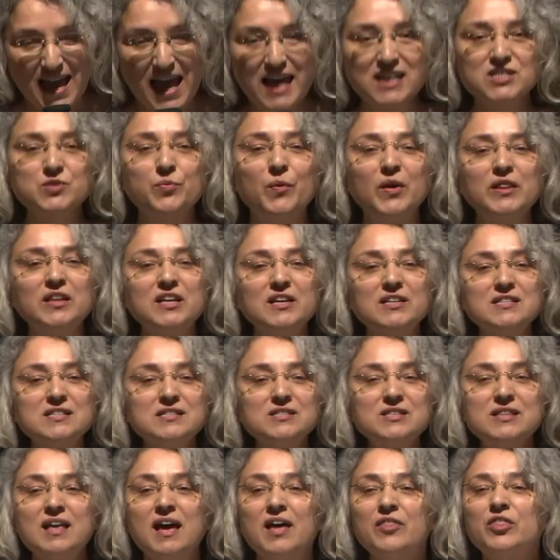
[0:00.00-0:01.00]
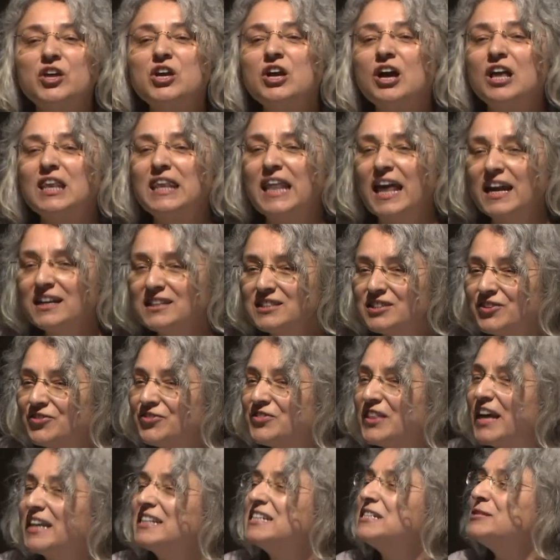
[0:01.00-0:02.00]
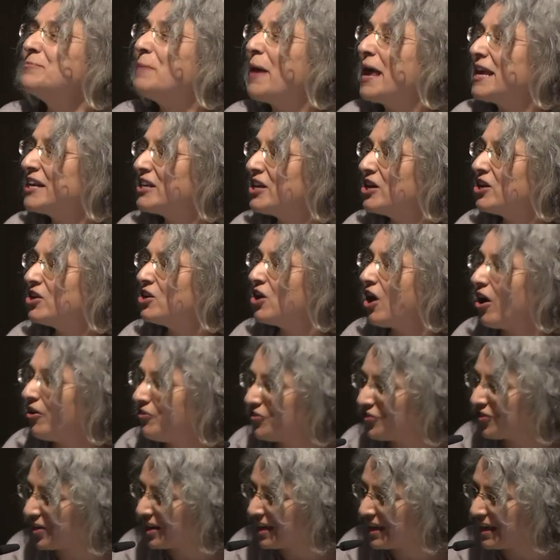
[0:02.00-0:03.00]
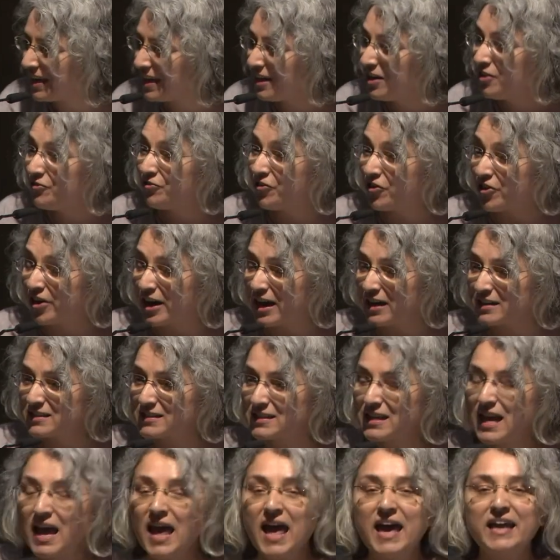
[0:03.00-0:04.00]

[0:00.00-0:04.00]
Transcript: as well as the collective that is making coffee for us.